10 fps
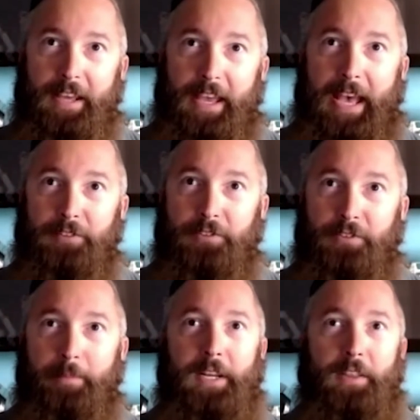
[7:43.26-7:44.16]
as
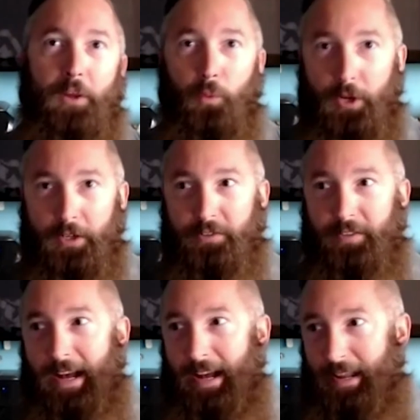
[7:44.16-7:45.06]
somebody that
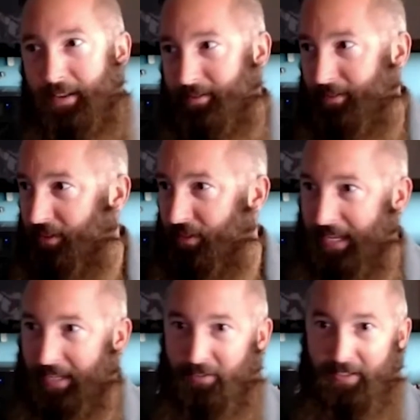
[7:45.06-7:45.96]
works on
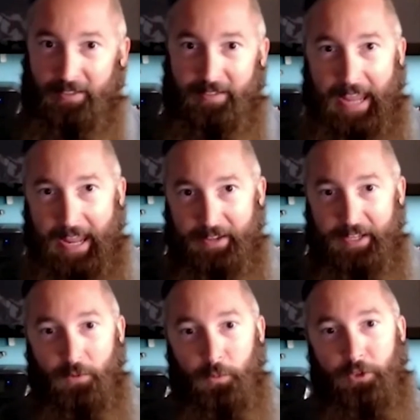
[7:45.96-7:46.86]
things and is
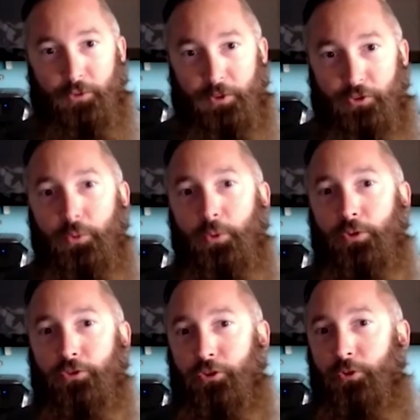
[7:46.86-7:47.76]
handy and works with
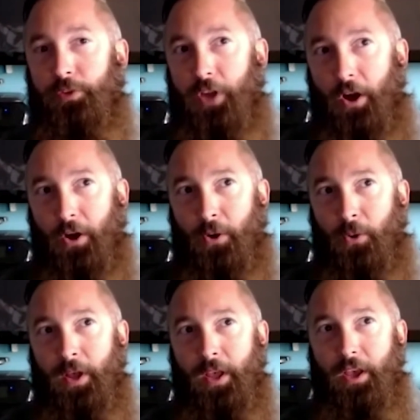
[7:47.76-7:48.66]
tools,
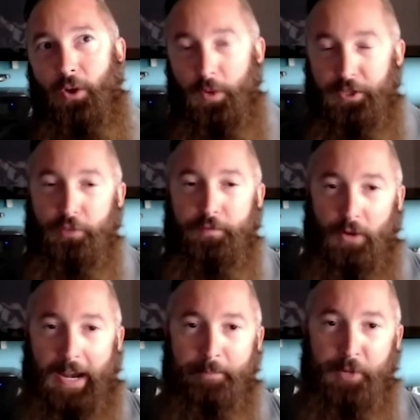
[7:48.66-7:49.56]
when you've
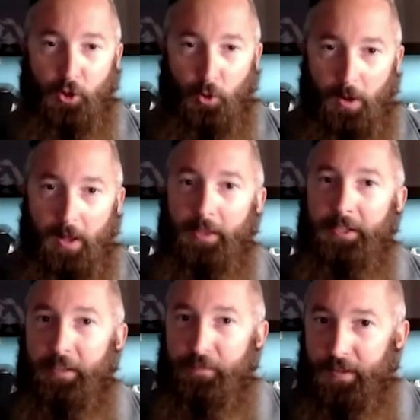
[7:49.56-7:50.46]
grabbed a
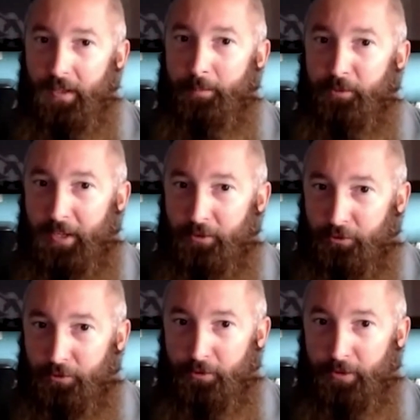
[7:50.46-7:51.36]
quality Phillips head
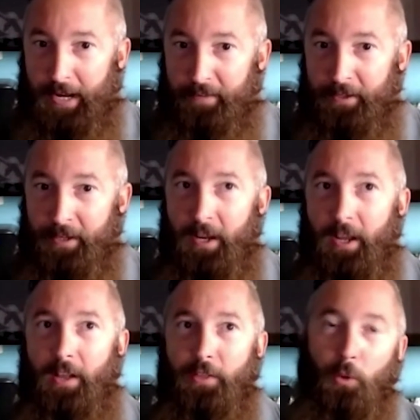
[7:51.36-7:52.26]
screwdriver,
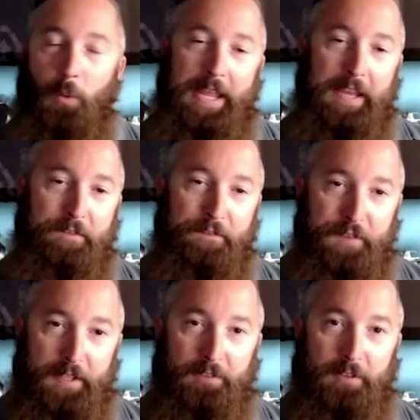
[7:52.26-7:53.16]
the way it
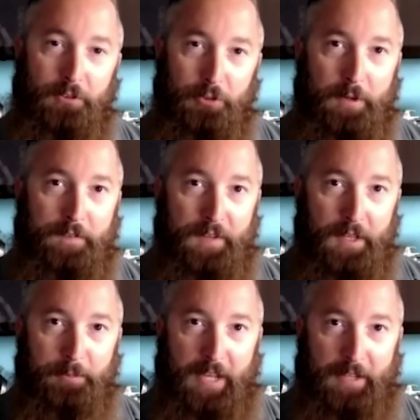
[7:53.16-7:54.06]
fits into a
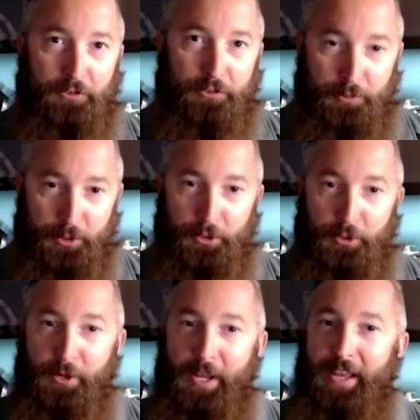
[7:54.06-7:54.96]
Phillips head
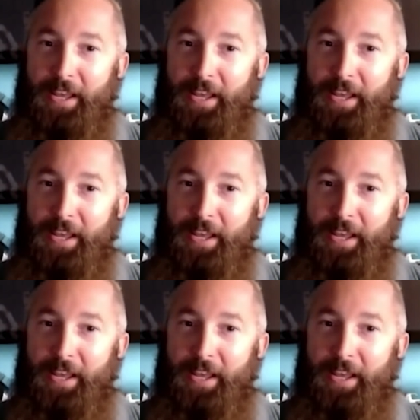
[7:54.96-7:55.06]
screw,